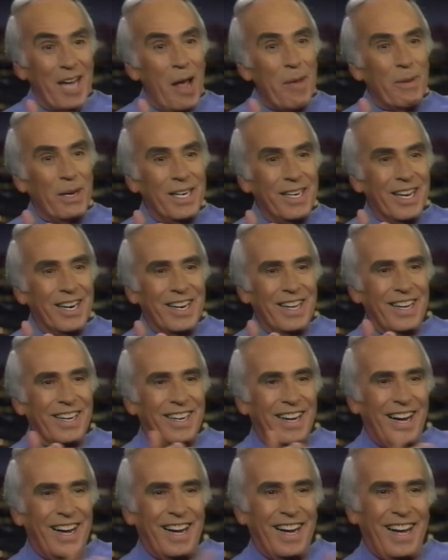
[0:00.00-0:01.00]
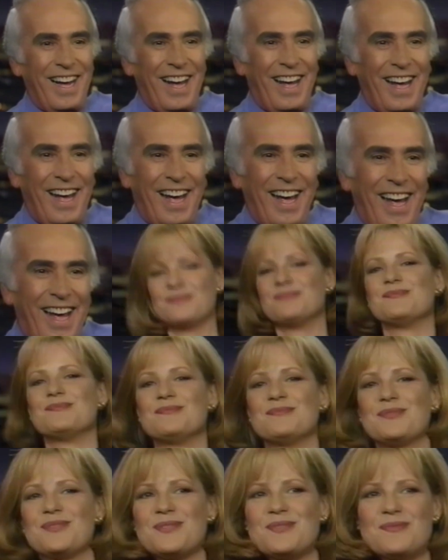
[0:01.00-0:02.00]
Oh, right.
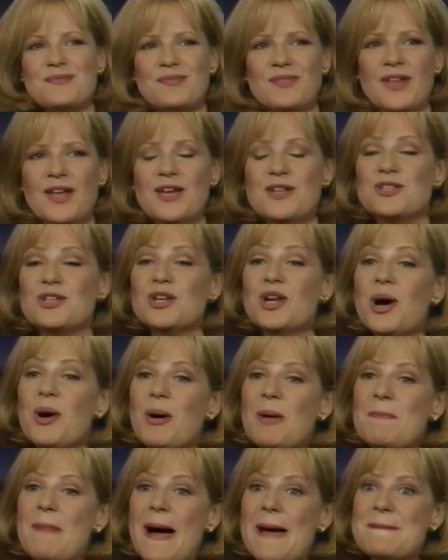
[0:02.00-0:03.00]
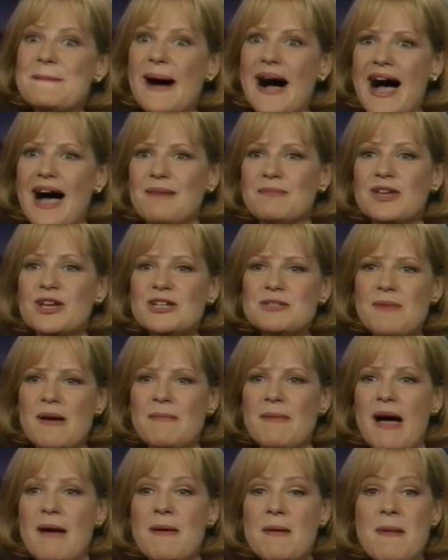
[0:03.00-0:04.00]
Mean, do you know what my mom, here's
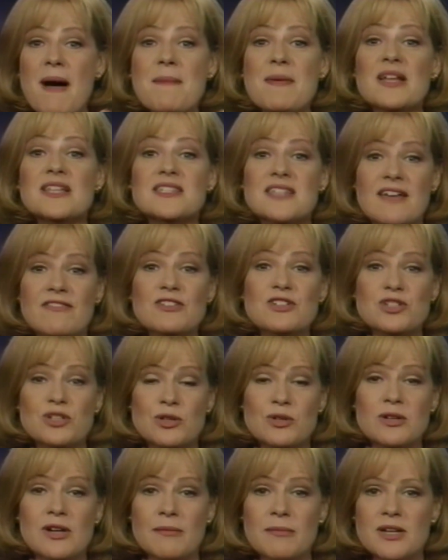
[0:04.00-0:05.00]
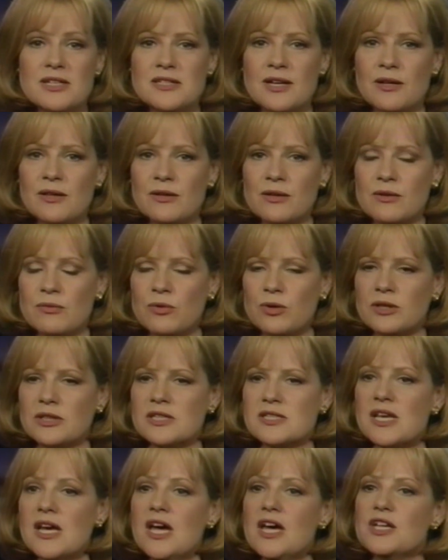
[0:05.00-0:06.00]
my mom. My mom had seven children. I'm going to tell the world
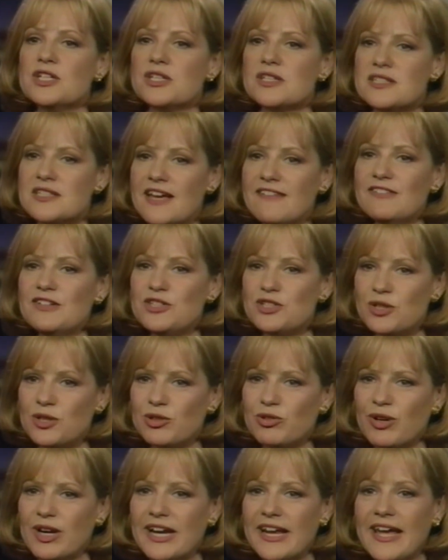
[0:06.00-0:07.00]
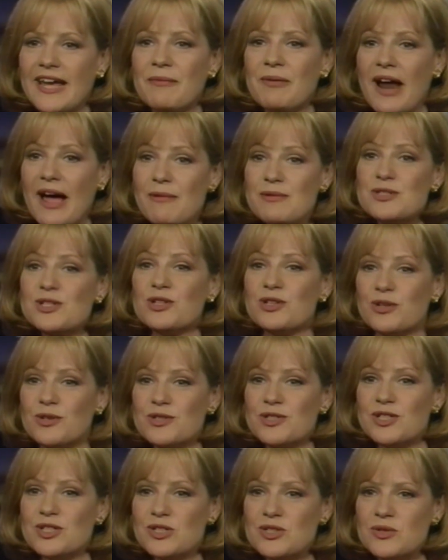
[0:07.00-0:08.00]
this. She had seven children, and when I was in
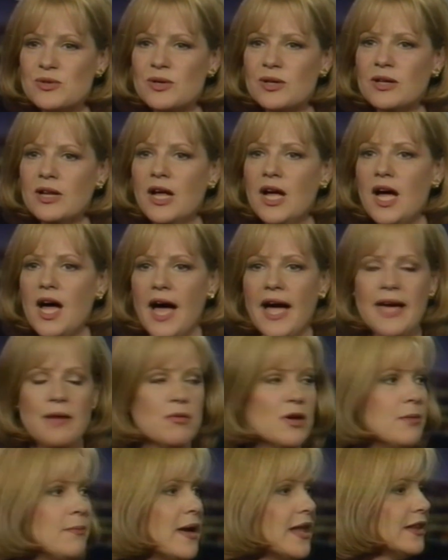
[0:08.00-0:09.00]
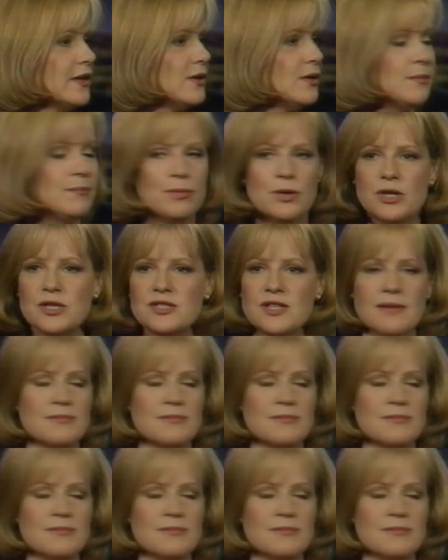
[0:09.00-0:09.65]
nursing school, I had one of my little books.